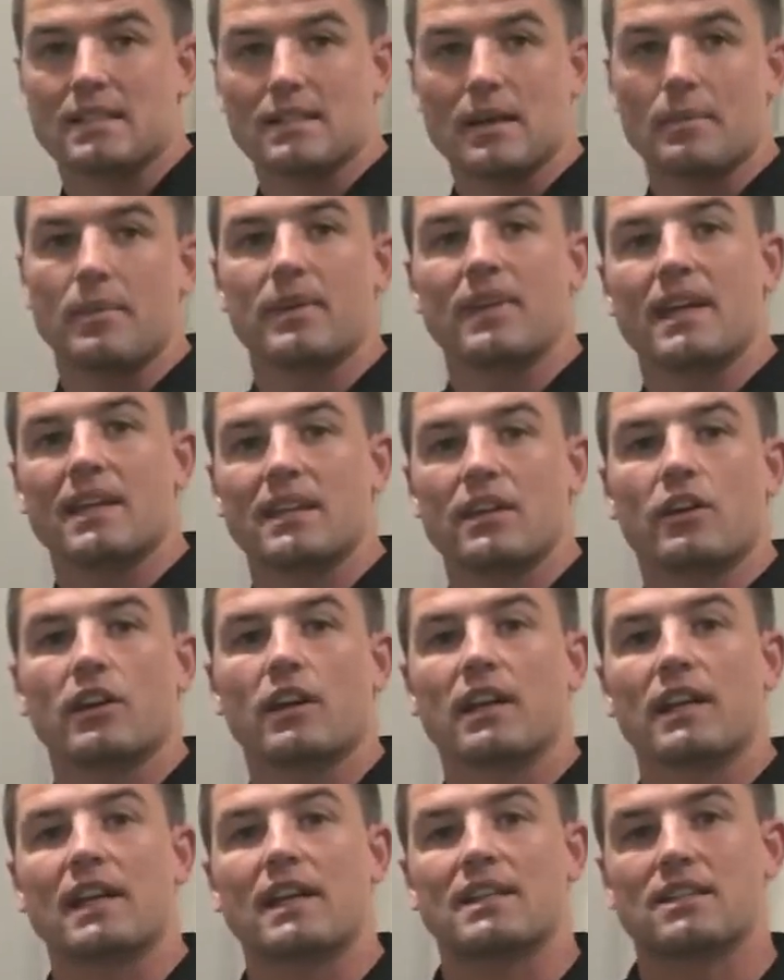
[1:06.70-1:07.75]
something that they're
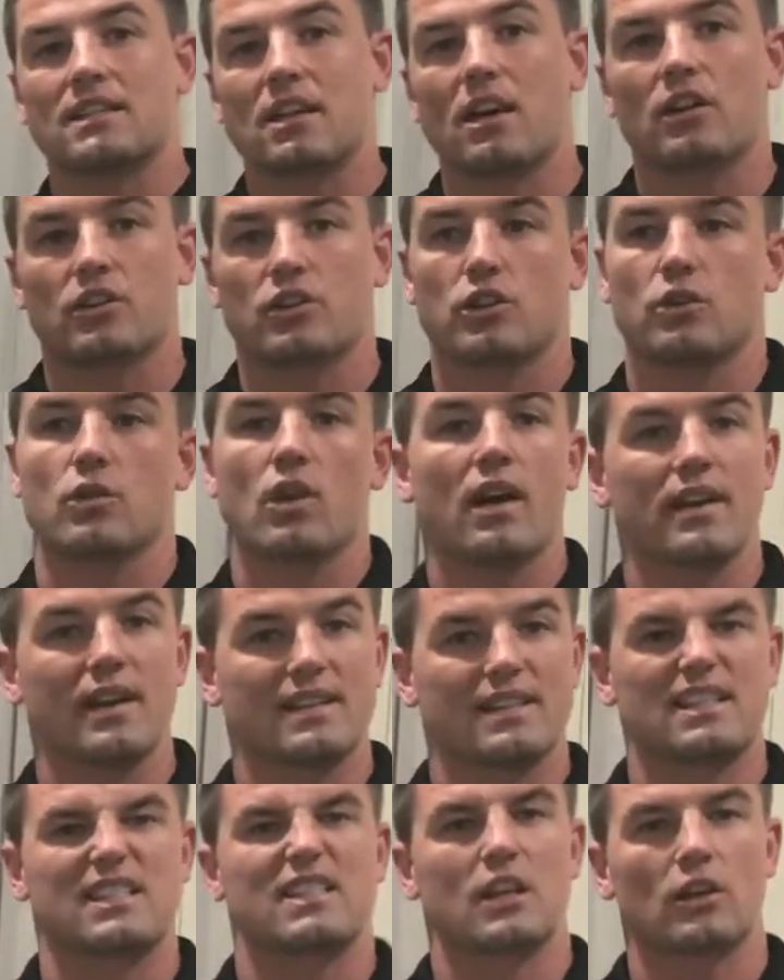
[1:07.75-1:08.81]
going to get stuck to, not
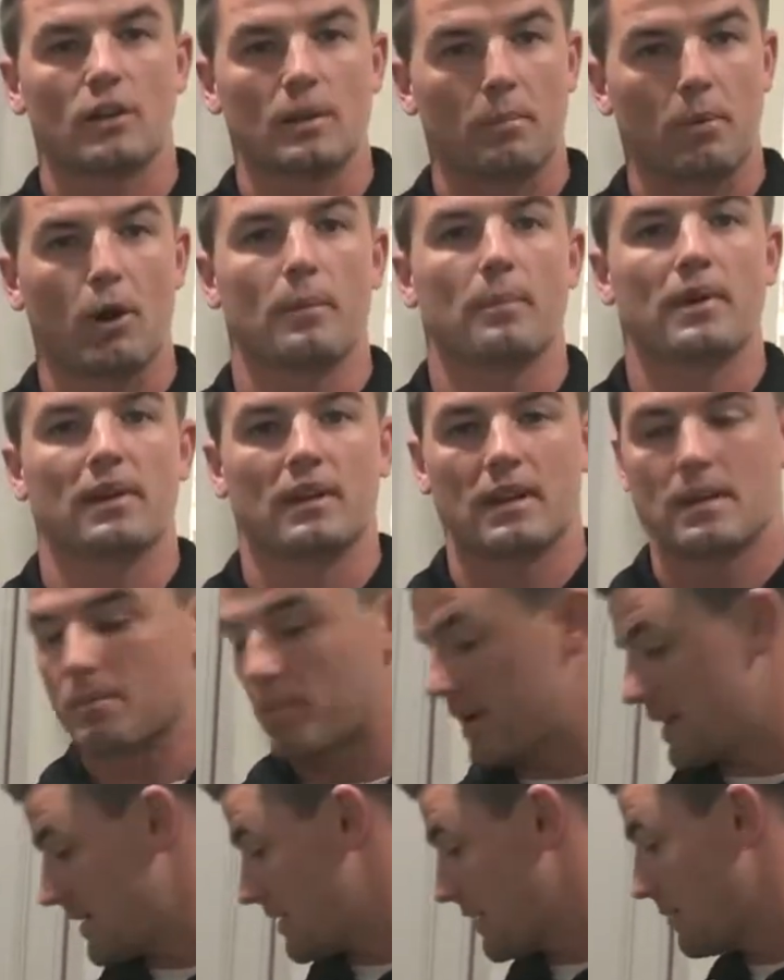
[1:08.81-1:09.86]
necessarily permanently,
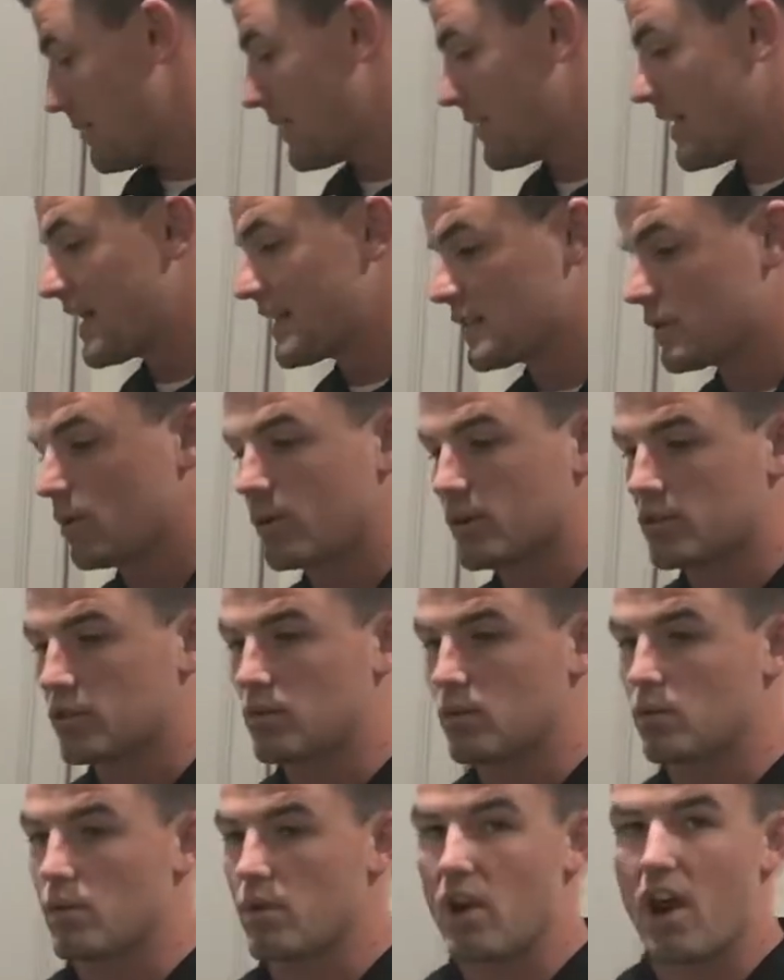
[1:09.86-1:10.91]
but something that's going
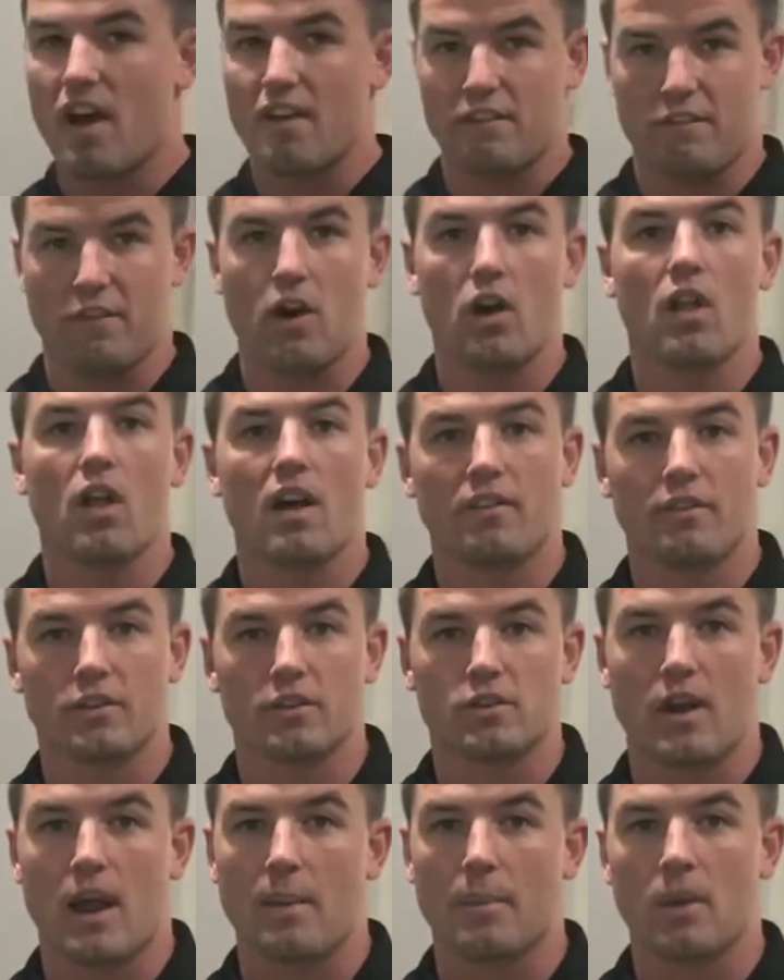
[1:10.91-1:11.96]
to not fall off the
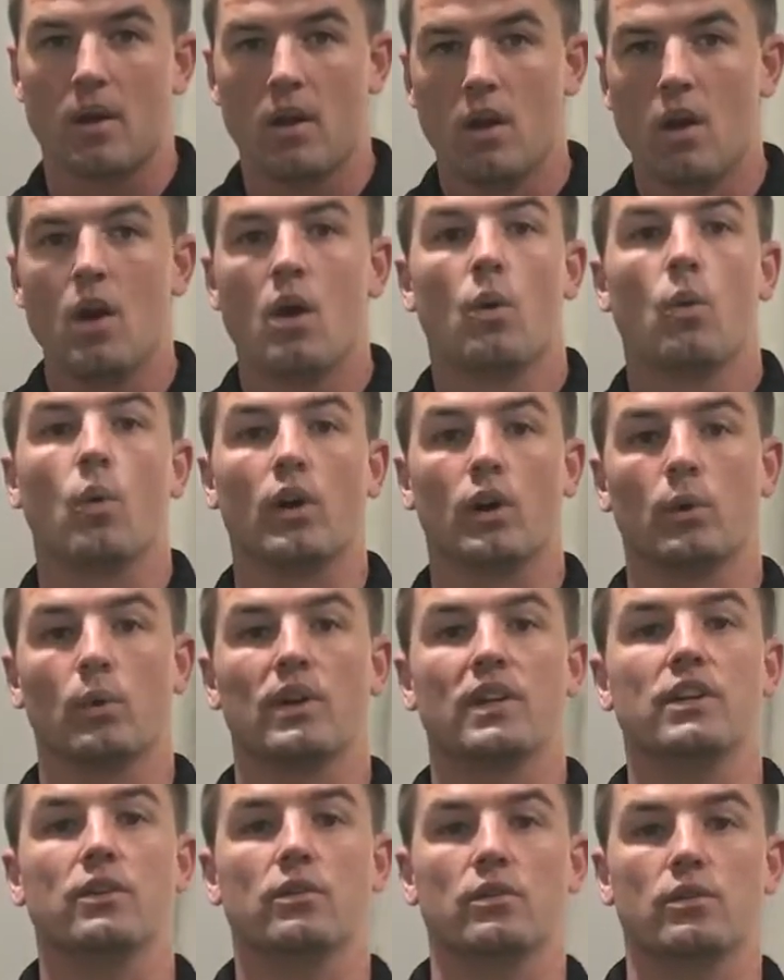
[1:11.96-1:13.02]
trap. What do
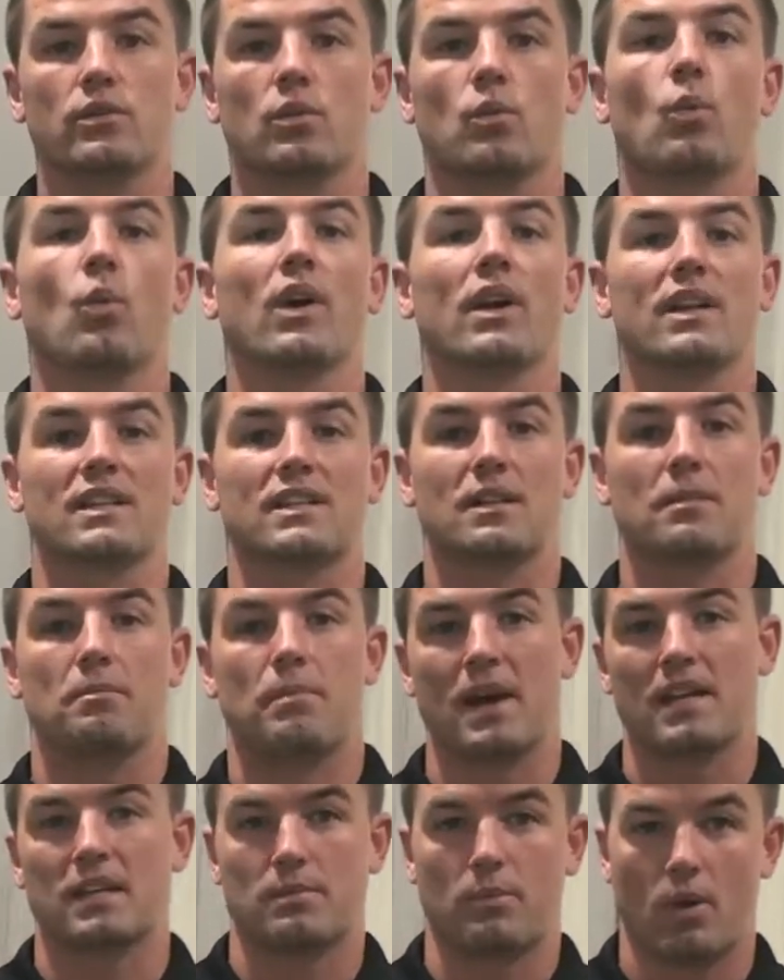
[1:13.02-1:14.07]
we use? What is the
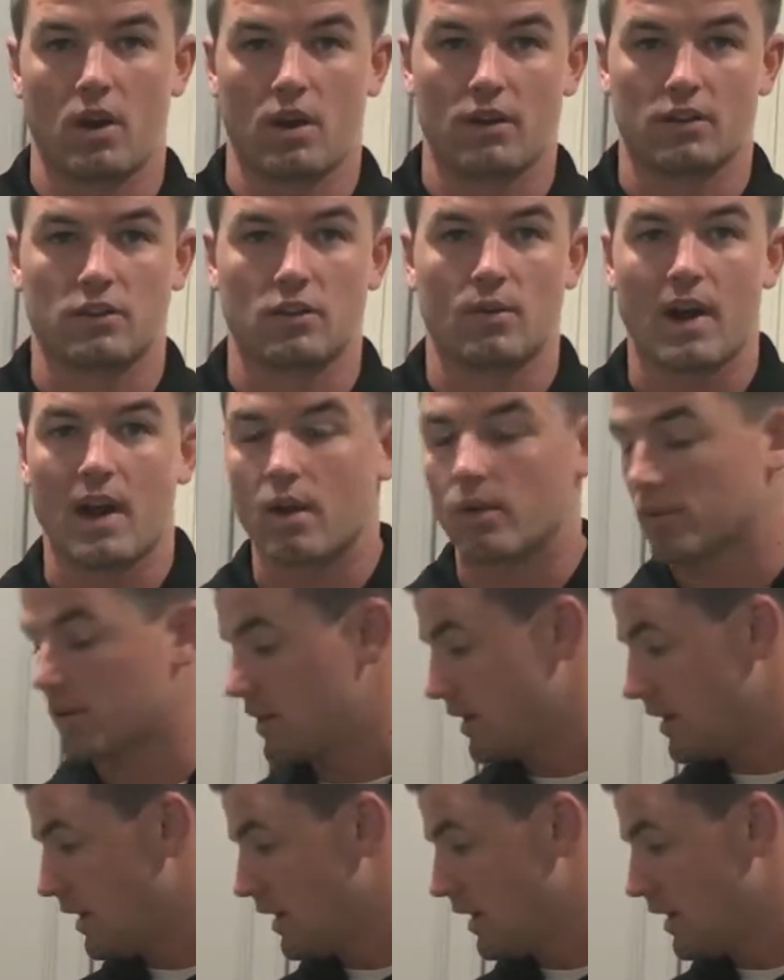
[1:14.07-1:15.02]
best product around?